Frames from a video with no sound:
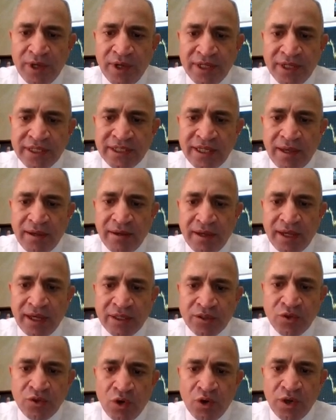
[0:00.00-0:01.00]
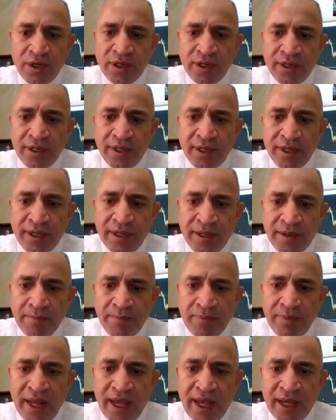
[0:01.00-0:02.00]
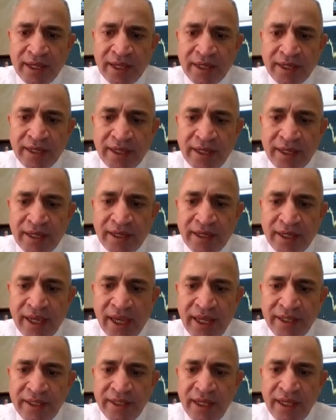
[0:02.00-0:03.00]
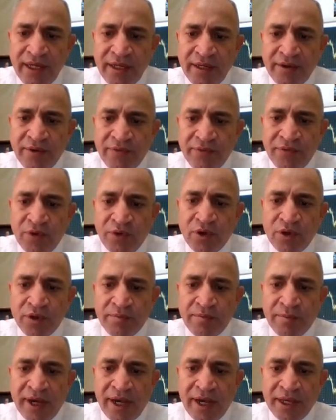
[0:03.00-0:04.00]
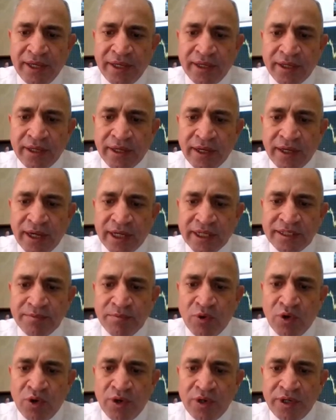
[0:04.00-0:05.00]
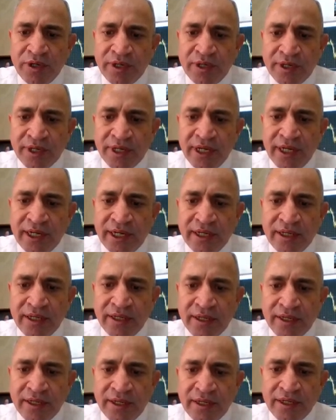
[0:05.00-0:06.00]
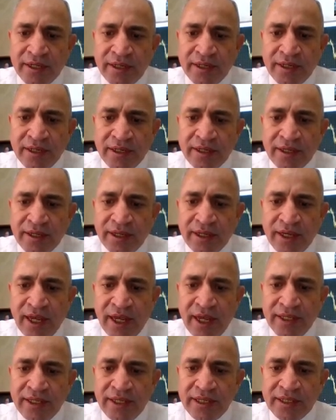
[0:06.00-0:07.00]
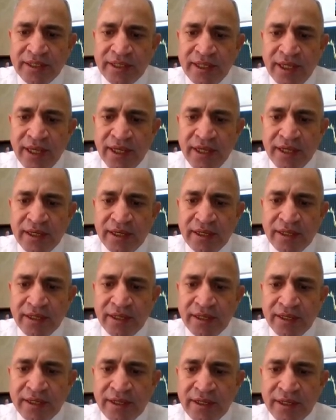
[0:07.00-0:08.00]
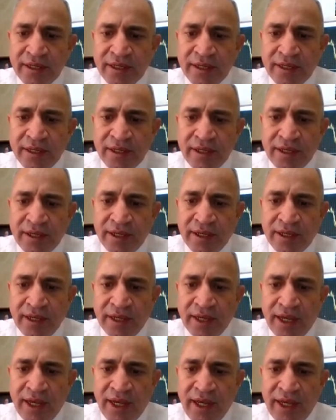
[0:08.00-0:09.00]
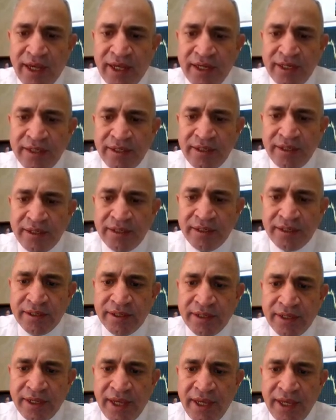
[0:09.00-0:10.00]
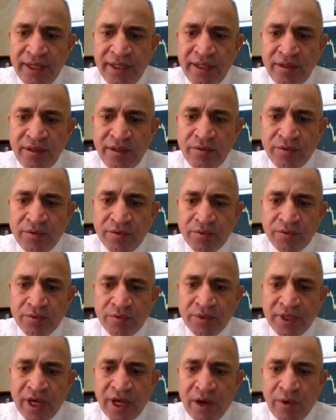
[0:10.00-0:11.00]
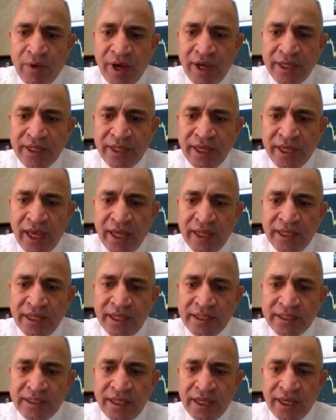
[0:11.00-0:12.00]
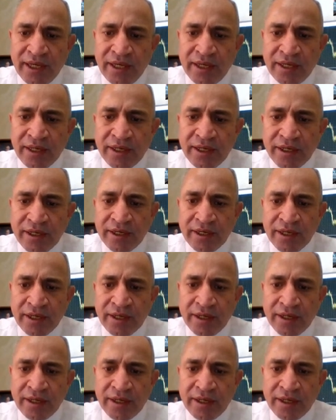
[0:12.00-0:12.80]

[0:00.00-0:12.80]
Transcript: The first one is a tall black candle, followed by a small real candlestick, and end with a white candlestick.